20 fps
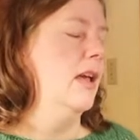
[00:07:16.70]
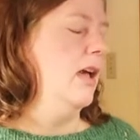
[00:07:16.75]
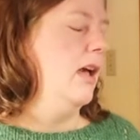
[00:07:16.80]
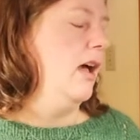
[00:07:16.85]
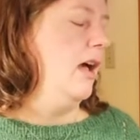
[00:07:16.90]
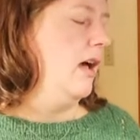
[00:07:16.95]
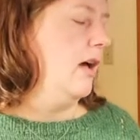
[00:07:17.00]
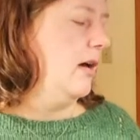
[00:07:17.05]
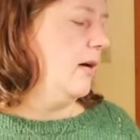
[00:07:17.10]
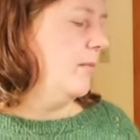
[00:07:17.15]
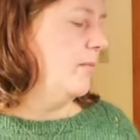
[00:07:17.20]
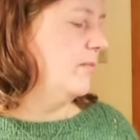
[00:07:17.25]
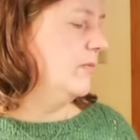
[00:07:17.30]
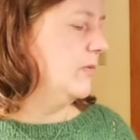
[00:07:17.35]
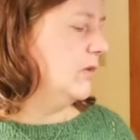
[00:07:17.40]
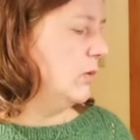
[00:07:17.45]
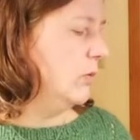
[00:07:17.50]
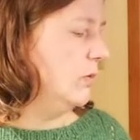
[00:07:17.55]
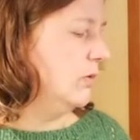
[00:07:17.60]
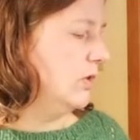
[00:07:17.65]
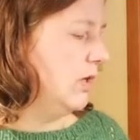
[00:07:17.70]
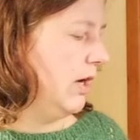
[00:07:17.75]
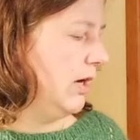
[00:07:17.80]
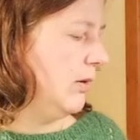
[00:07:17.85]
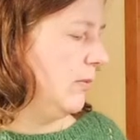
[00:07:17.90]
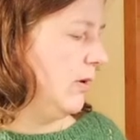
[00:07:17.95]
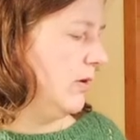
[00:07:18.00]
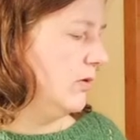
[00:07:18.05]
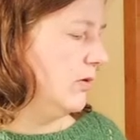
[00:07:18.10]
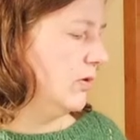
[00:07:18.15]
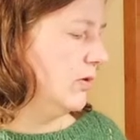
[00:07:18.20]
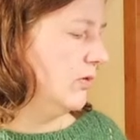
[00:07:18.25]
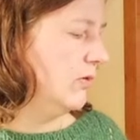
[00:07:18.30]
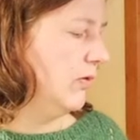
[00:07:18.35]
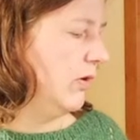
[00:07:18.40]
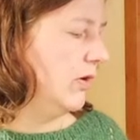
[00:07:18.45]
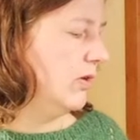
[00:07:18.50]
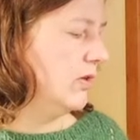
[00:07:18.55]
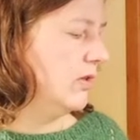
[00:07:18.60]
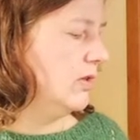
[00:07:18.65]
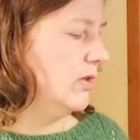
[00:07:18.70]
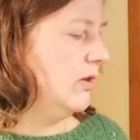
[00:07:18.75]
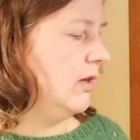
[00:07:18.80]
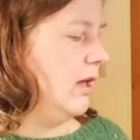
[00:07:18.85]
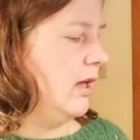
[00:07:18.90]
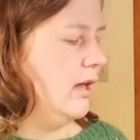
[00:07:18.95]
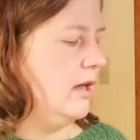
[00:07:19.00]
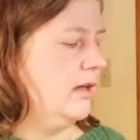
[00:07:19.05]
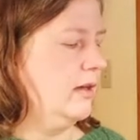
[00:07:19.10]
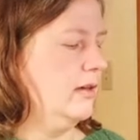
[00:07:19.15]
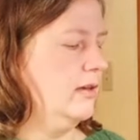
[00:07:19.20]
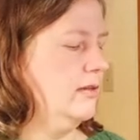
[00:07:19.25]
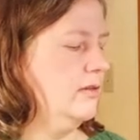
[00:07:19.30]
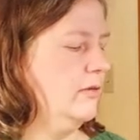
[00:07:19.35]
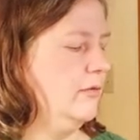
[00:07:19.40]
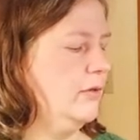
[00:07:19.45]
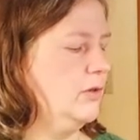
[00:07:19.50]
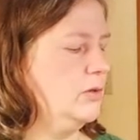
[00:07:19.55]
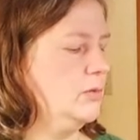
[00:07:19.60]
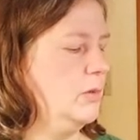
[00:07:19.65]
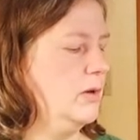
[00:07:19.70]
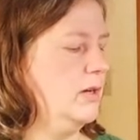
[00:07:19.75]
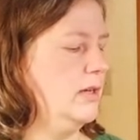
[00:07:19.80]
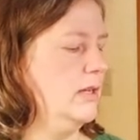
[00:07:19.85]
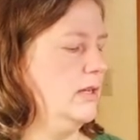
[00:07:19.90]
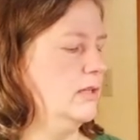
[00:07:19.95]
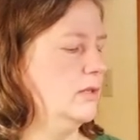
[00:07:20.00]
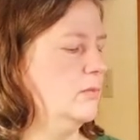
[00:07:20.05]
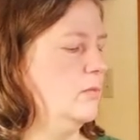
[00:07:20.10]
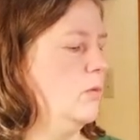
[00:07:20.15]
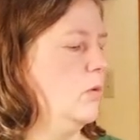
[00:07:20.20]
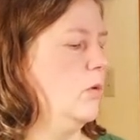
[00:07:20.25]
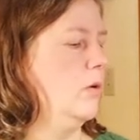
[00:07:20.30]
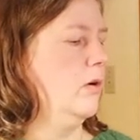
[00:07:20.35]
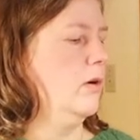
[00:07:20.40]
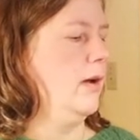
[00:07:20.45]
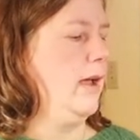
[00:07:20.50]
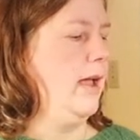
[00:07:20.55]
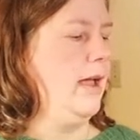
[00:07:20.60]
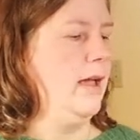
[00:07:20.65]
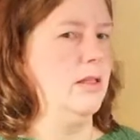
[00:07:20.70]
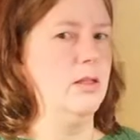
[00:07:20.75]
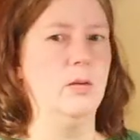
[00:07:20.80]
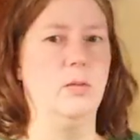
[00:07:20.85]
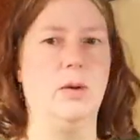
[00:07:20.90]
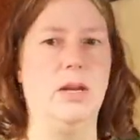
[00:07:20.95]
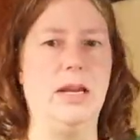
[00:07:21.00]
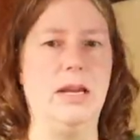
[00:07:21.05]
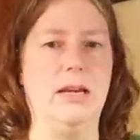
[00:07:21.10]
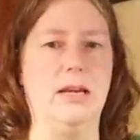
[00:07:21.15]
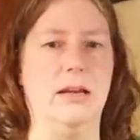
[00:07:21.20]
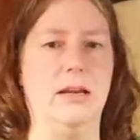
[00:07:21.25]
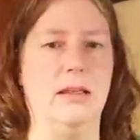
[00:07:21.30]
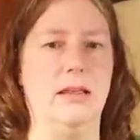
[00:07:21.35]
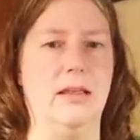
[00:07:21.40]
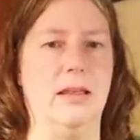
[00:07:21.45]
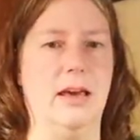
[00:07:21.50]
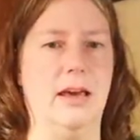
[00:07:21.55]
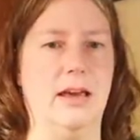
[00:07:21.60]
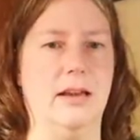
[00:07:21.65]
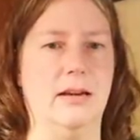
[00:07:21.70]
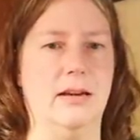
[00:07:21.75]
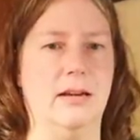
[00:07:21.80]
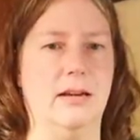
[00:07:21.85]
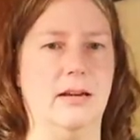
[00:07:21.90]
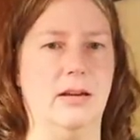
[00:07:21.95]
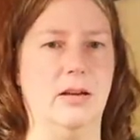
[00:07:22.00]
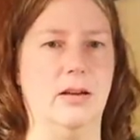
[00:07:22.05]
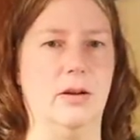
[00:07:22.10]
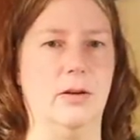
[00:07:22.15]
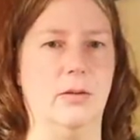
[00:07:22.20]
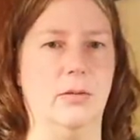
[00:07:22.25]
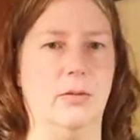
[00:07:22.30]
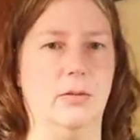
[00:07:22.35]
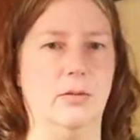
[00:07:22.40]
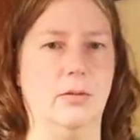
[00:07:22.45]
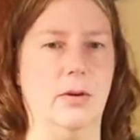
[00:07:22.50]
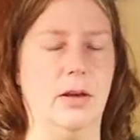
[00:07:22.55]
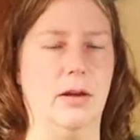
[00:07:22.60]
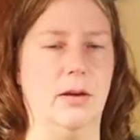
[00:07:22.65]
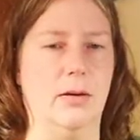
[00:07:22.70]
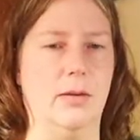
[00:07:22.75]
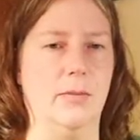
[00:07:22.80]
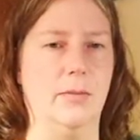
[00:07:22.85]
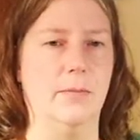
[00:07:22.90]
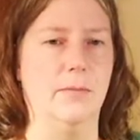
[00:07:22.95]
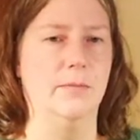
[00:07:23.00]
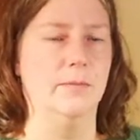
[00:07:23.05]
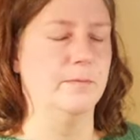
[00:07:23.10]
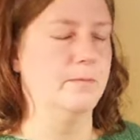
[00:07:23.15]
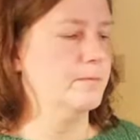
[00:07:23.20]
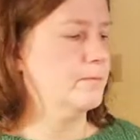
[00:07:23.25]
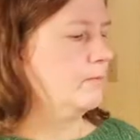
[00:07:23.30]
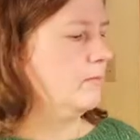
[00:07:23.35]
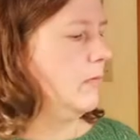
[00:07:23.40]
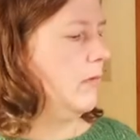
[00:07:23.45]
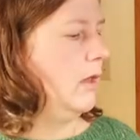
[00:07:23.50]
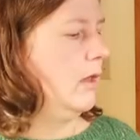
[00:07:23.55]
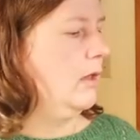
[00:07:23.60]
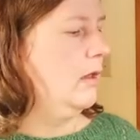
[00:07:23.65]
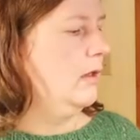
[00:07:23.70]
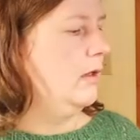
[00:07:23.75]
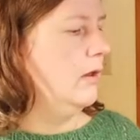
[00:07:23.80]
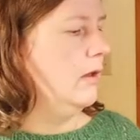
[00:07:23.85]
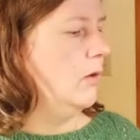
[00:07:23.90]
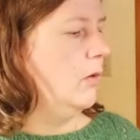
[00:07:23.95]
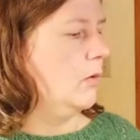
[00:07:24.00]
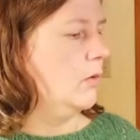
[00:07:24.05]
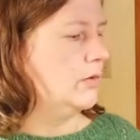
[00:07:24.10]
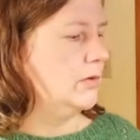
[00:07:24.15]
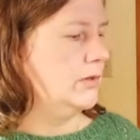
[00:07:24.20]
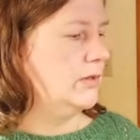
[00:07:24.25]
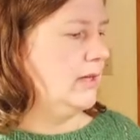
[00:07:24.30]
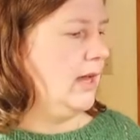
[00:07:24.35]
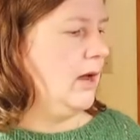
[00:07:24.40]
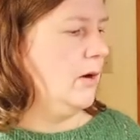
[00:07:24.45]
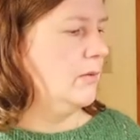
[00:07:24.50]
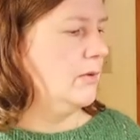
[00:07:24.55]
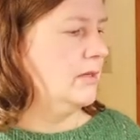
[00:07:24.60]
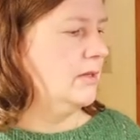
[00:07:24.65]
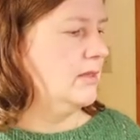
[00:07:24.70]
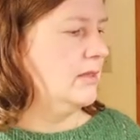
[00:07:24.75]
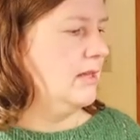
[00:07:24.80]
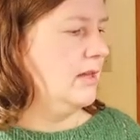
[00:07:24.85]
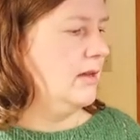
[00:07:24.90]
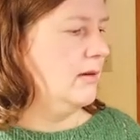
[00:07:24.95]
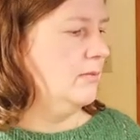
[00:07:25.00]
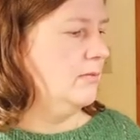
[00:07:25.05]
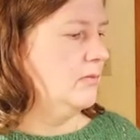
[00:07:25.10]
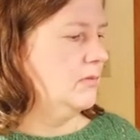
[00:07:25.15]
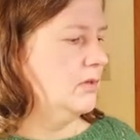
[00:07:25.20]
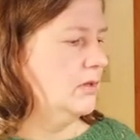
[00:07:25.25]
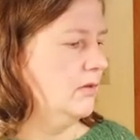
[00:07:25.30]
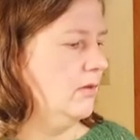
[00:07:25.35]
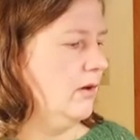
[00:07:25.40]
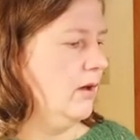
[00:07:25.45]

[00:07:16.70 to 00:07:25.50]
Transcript: So we'll talk about those first. The first one is more Halloween than, you know, or Samhain themed